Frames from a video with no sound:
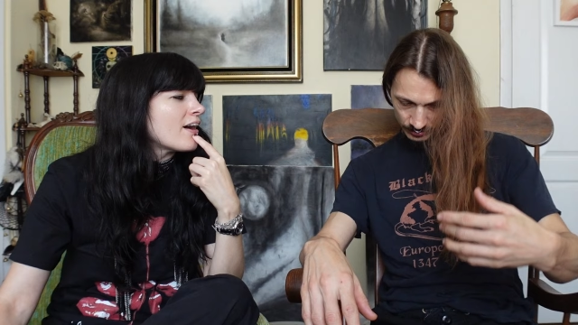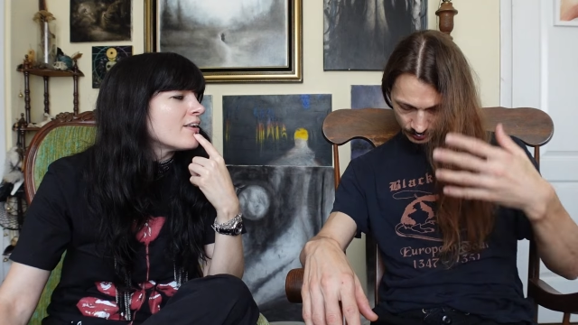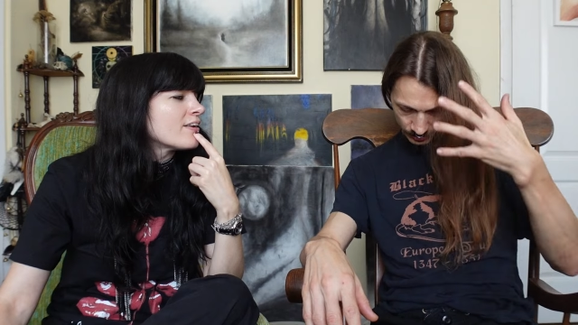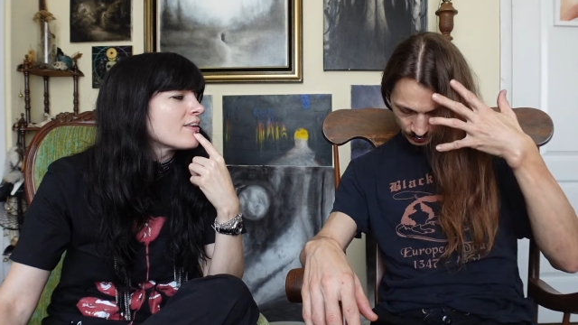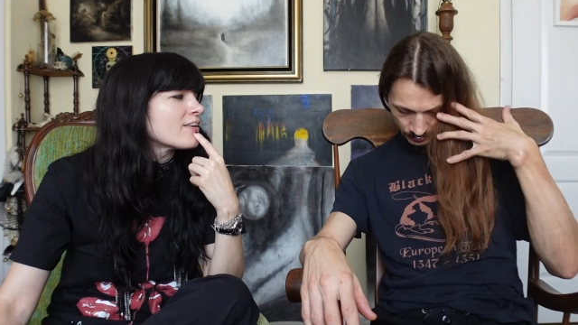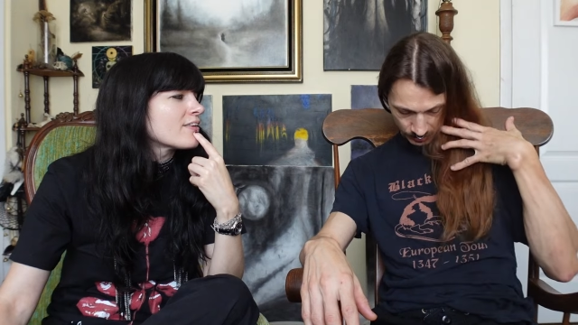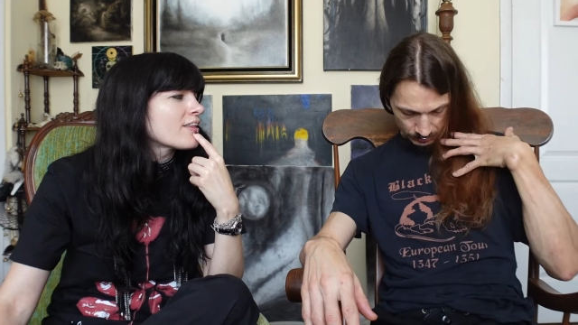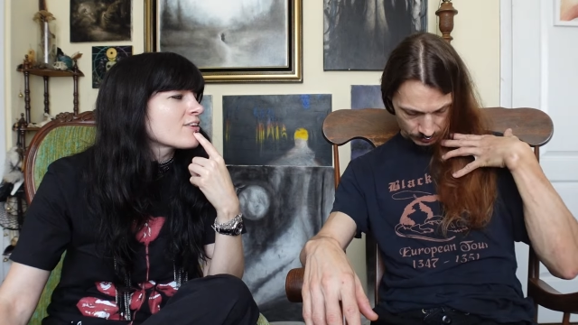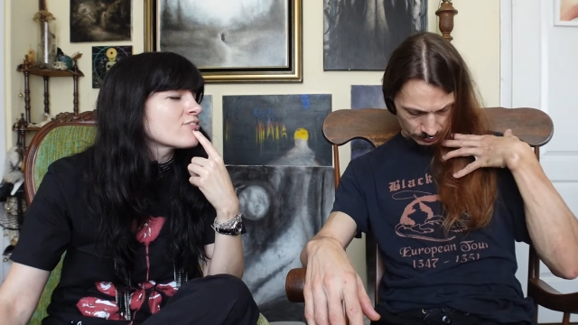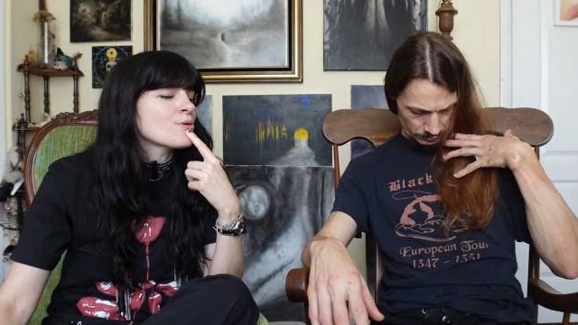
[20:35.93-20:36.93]
Speaker 1: And
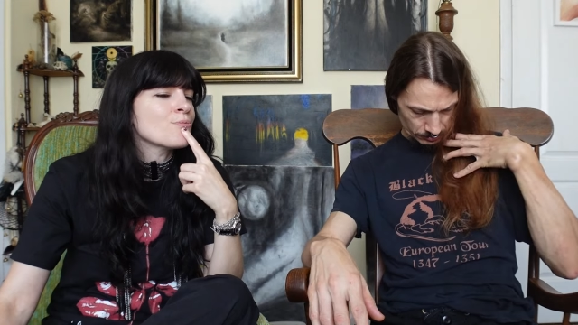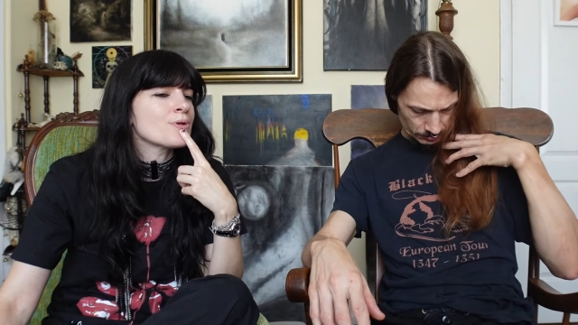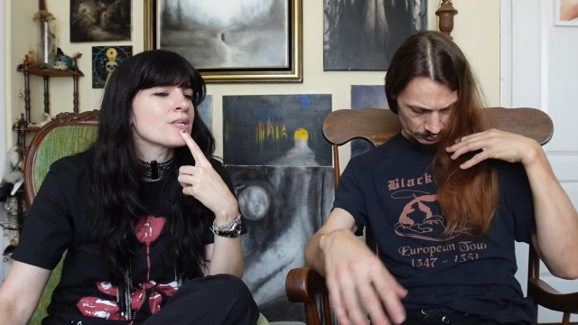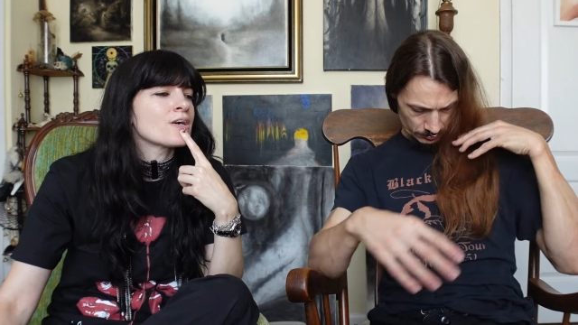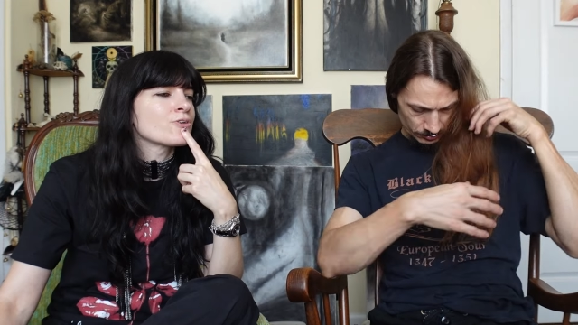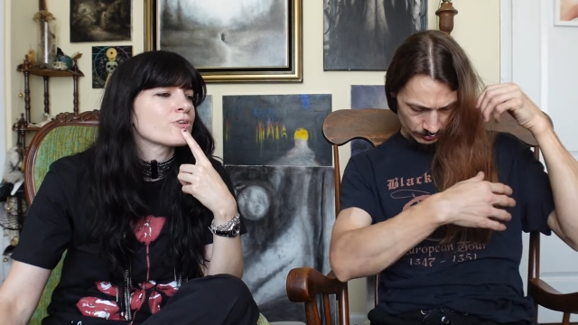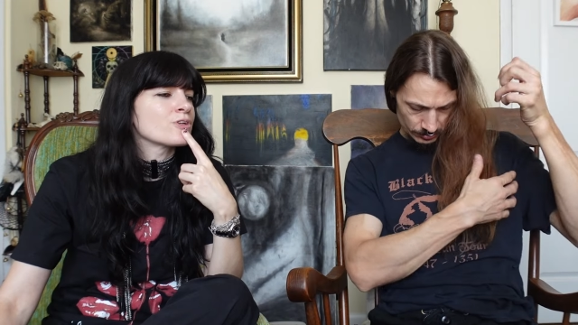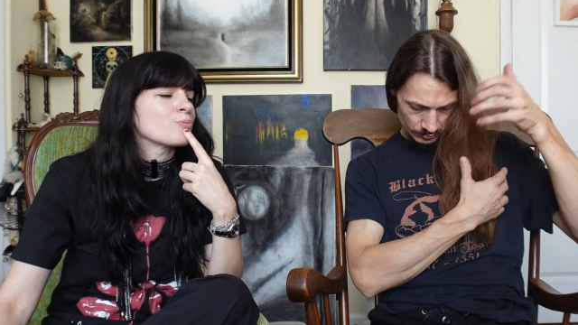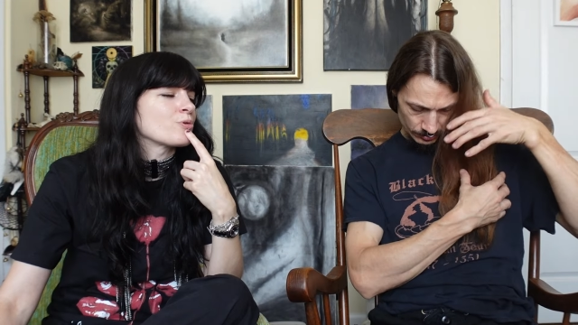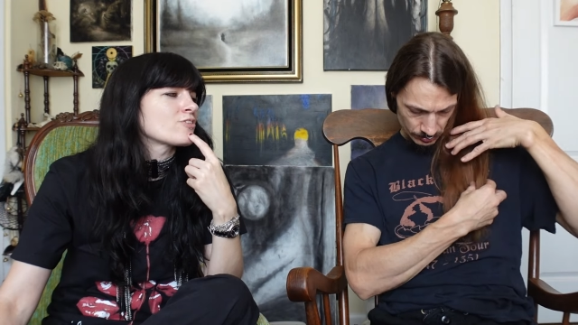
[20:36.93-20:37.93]
they seem to be under
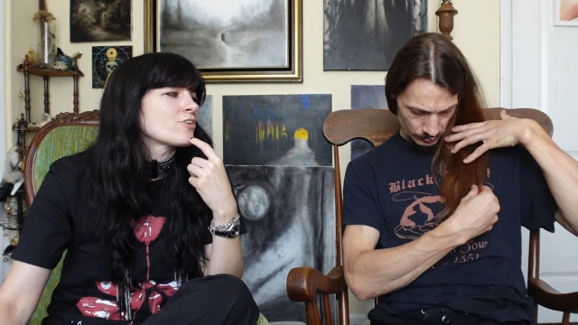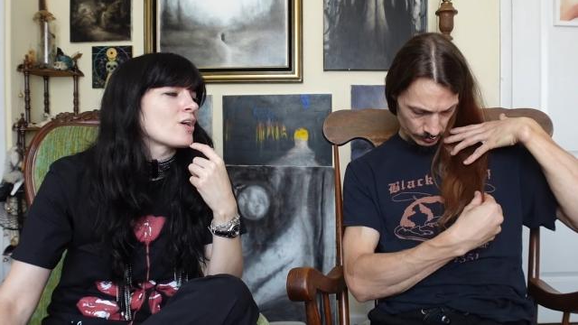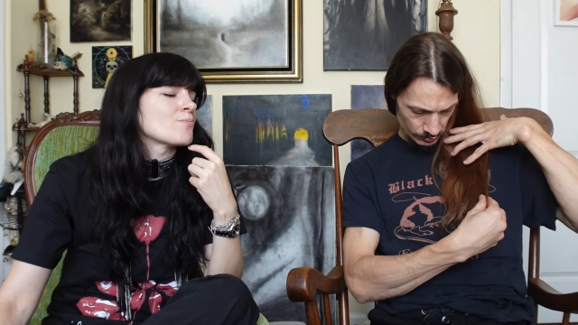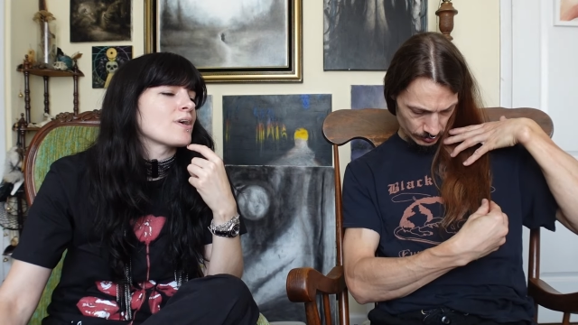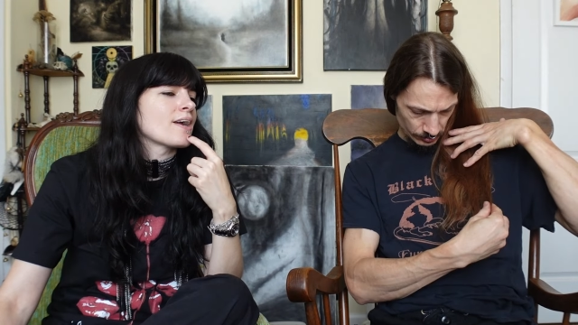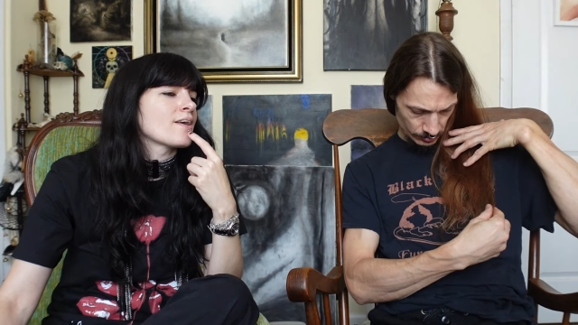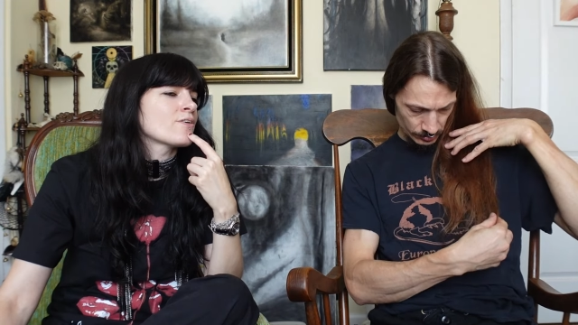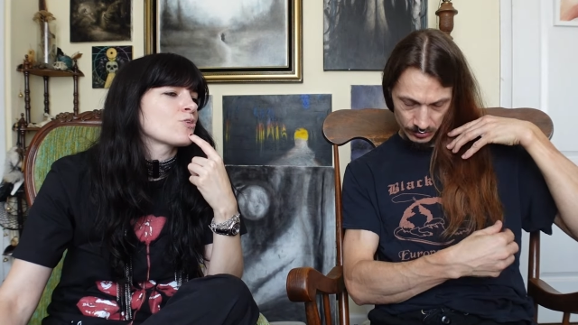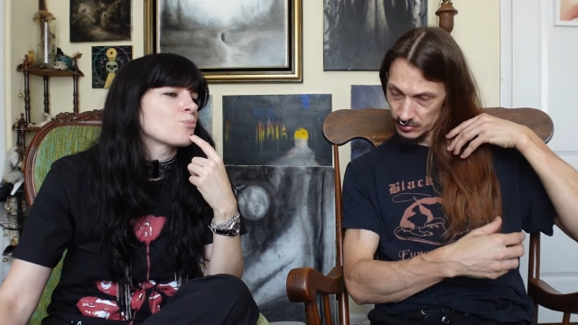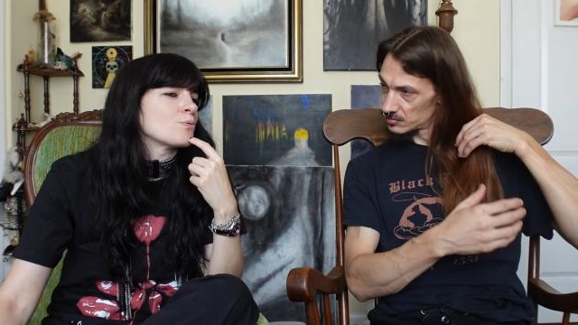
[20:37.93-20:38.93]
the impression that my
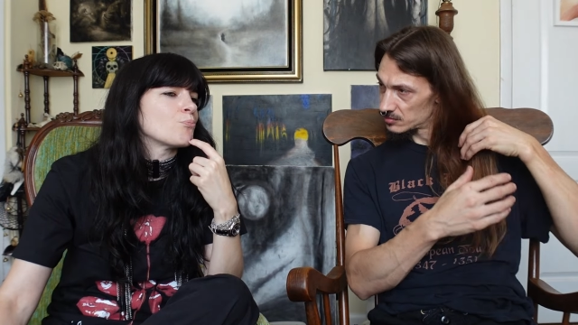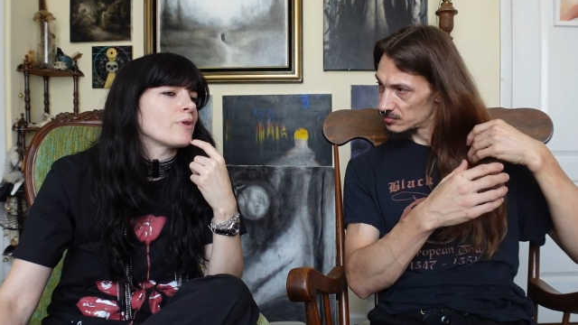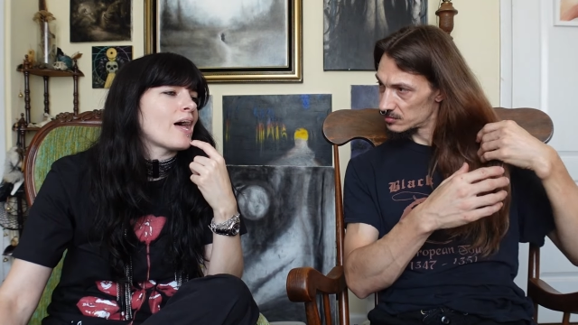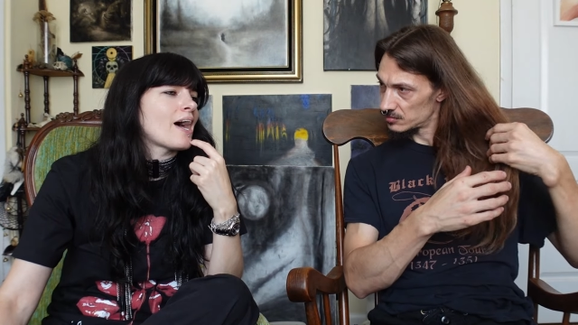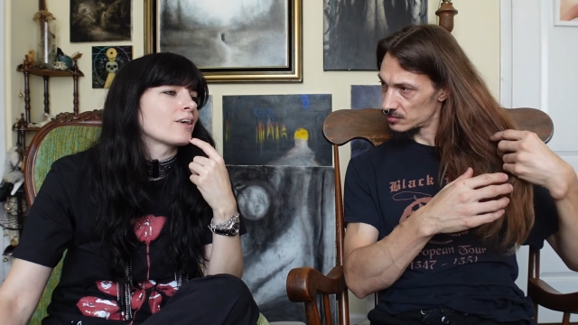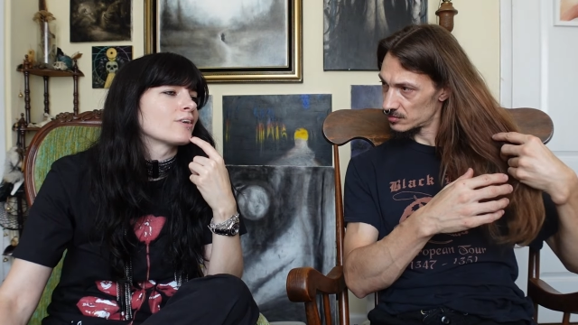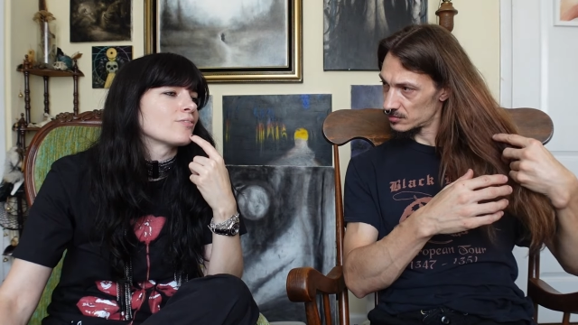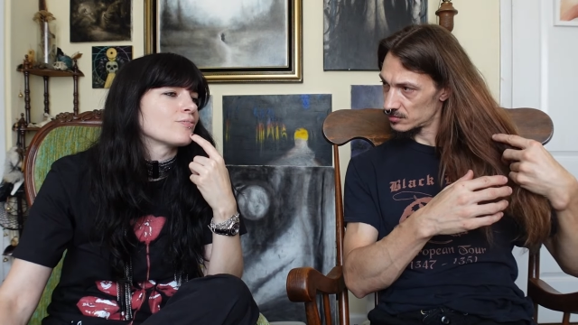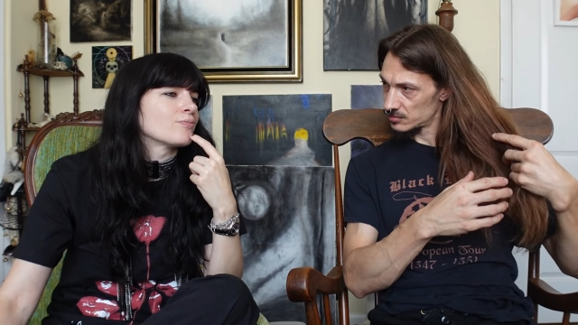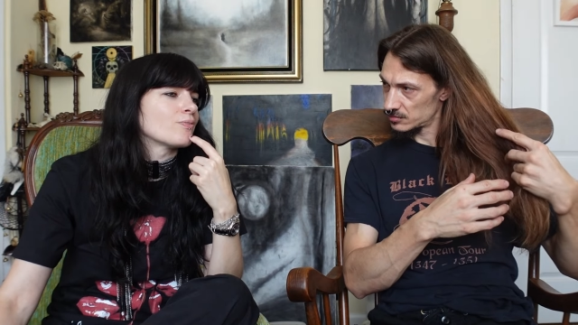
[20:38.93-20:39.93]
hair has been black
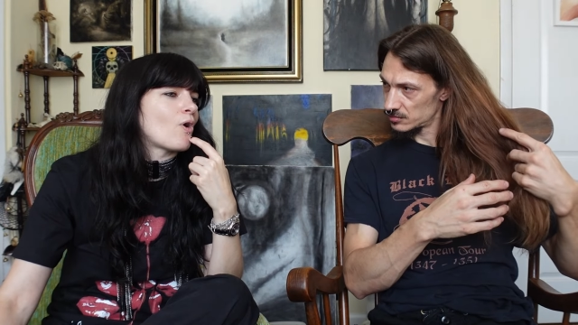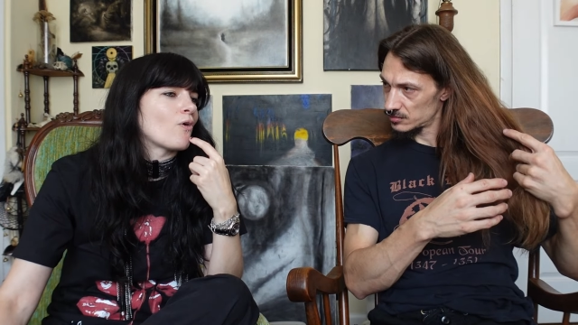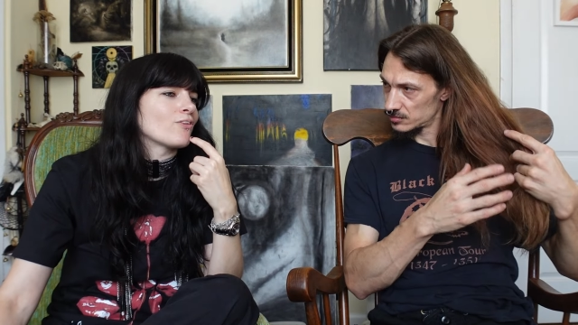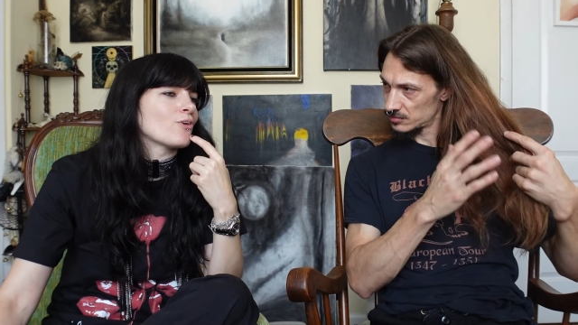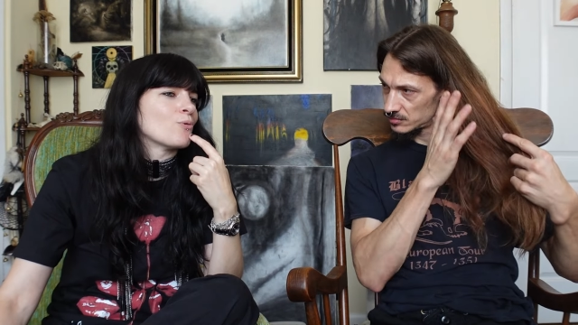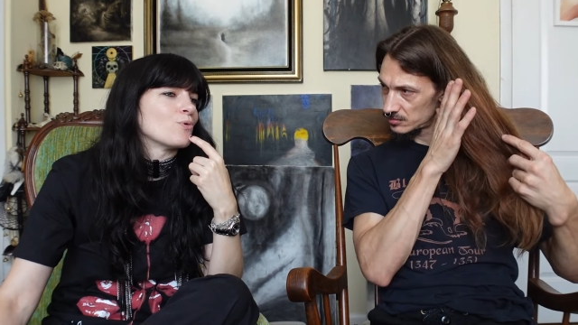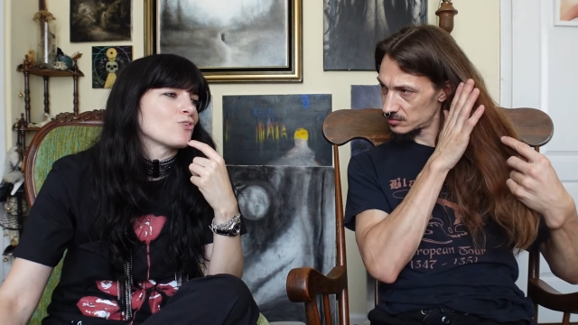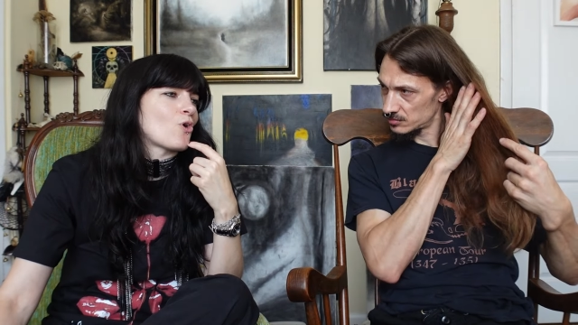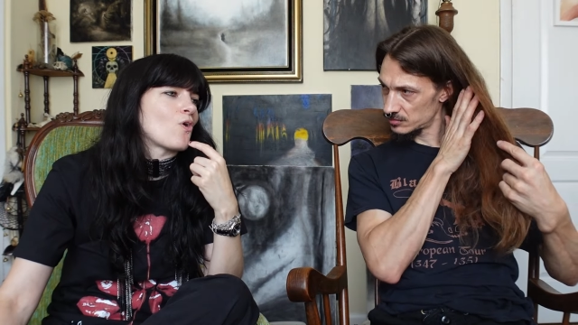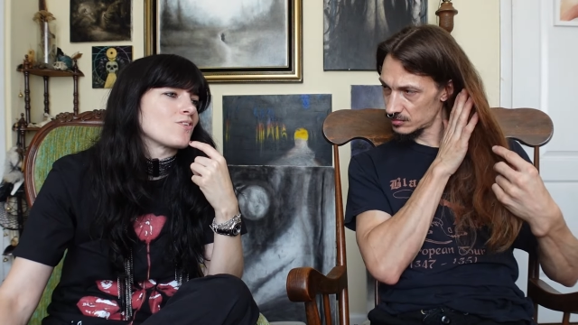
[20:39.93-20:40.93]
all
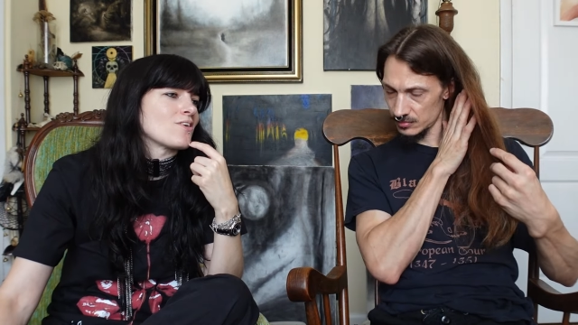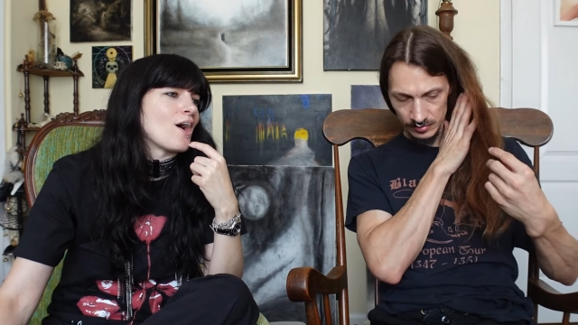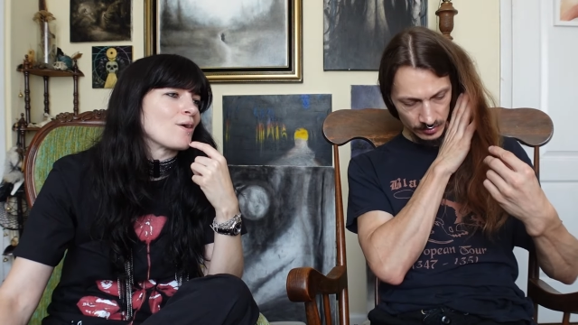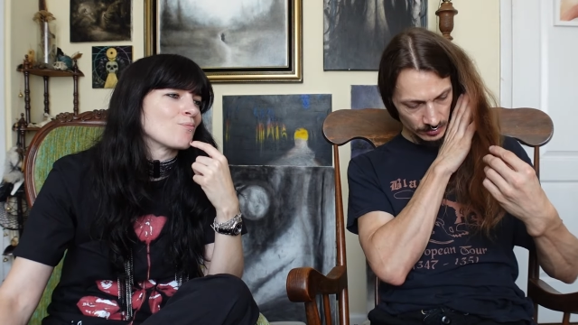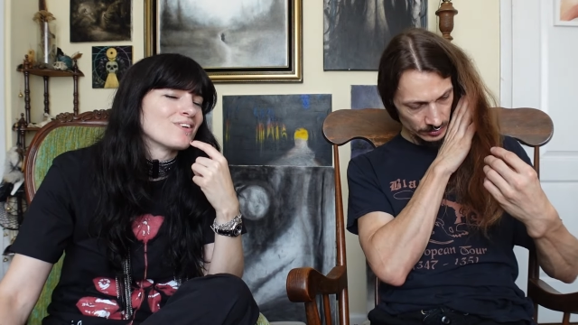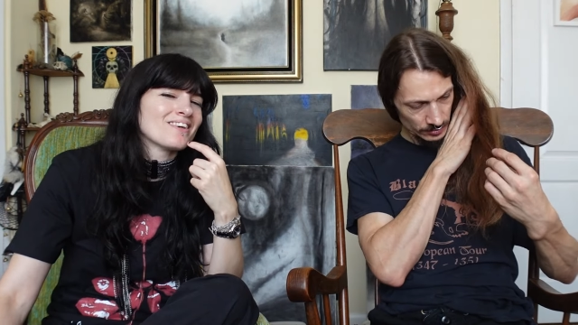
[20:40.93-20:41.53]
almost all the time.